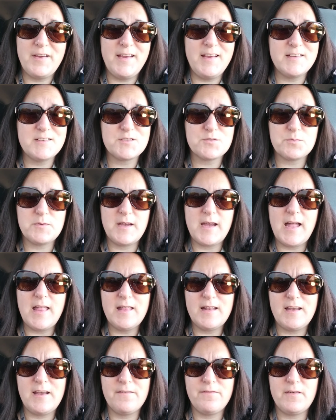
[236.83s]
it's
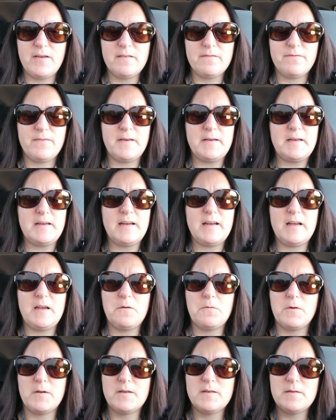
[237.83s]
reality if I offended
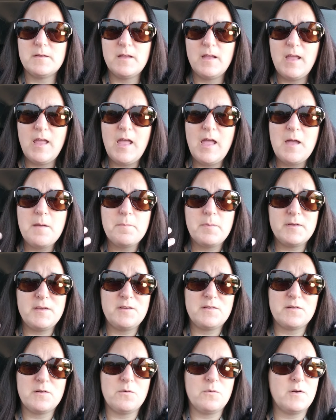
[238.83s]
anyone. But you know